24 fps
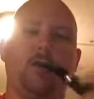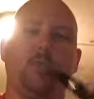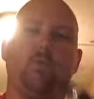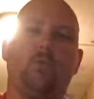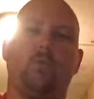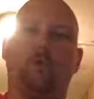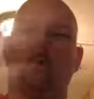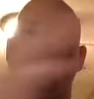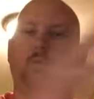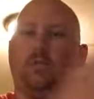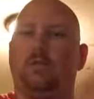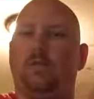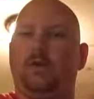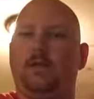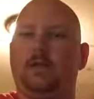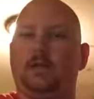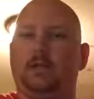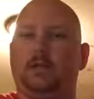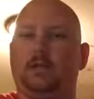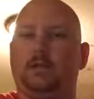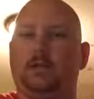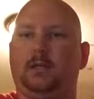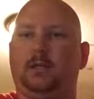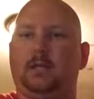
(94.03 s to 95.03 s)
Where
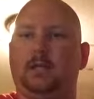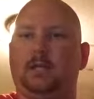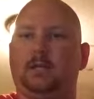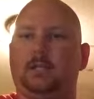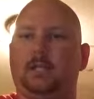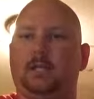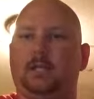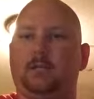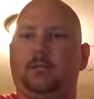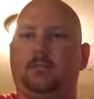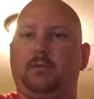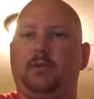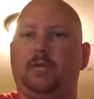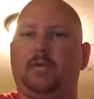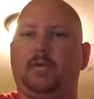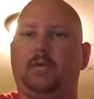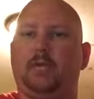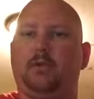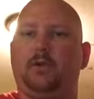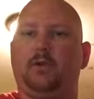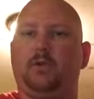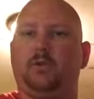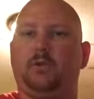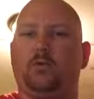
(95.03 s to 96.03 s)
one doesn't completely
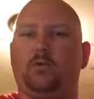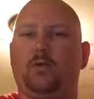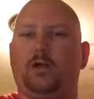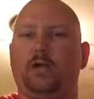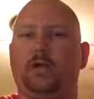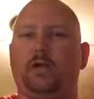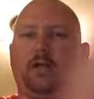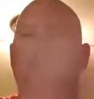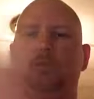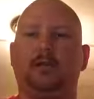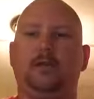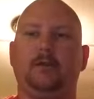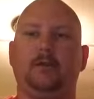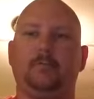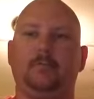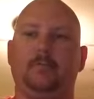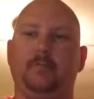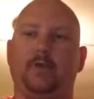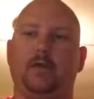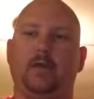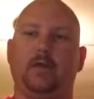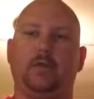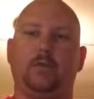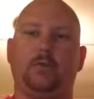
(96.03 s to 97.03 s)
go to one end,
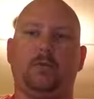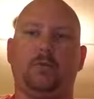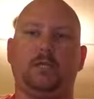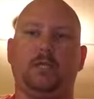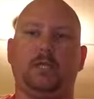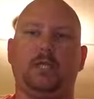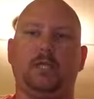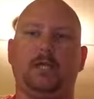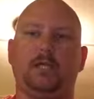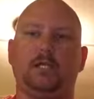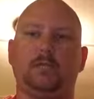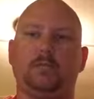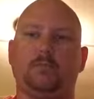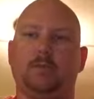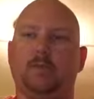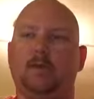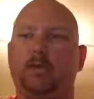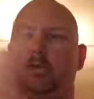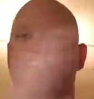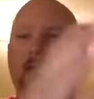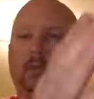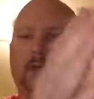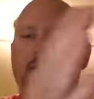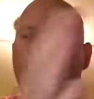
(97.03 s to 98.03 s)
the other one does, but it
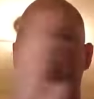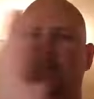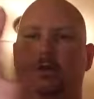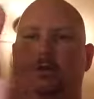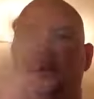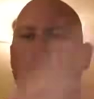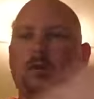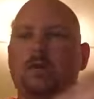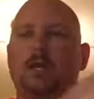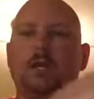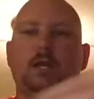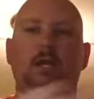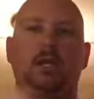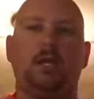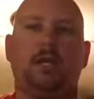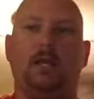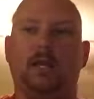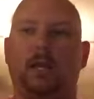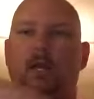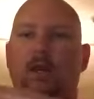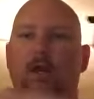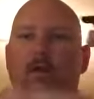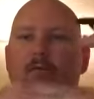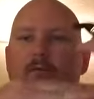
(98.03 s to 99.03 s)
doesn't, you know,
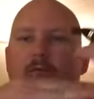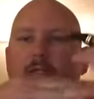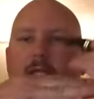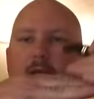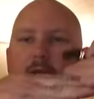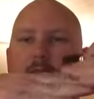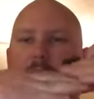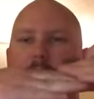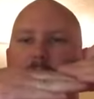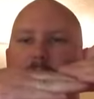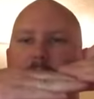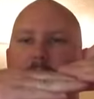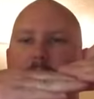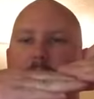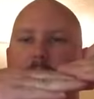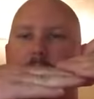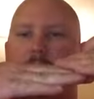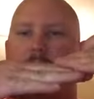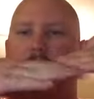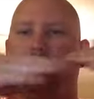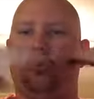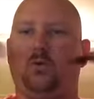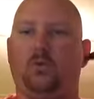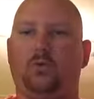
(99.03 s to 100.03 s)
they offset to make
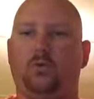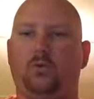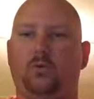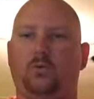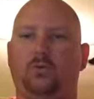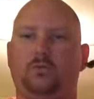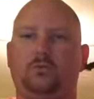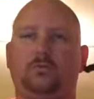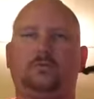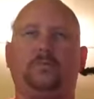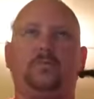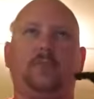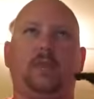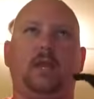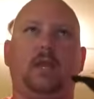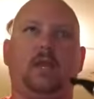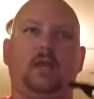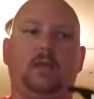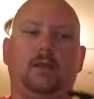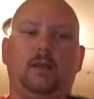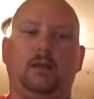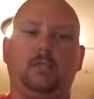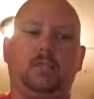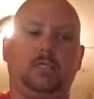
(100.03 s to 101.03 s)
a whole and
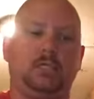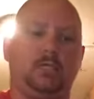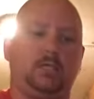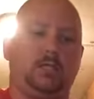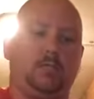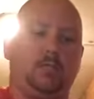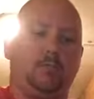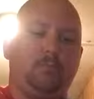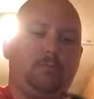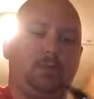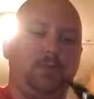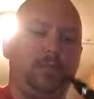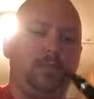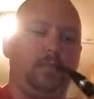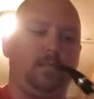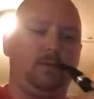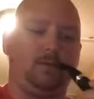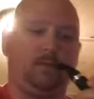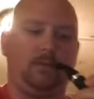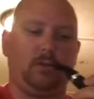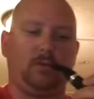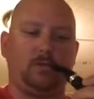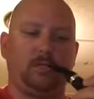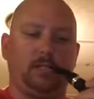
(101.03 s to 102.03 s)
it just completely
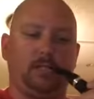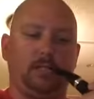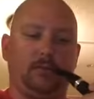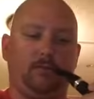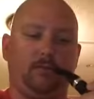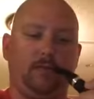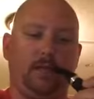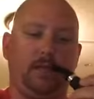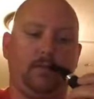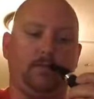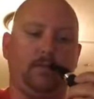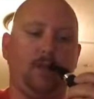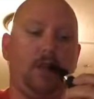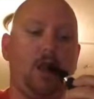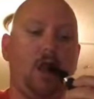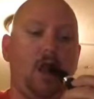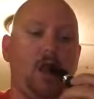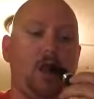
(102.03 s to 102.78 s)
fills in the flavor.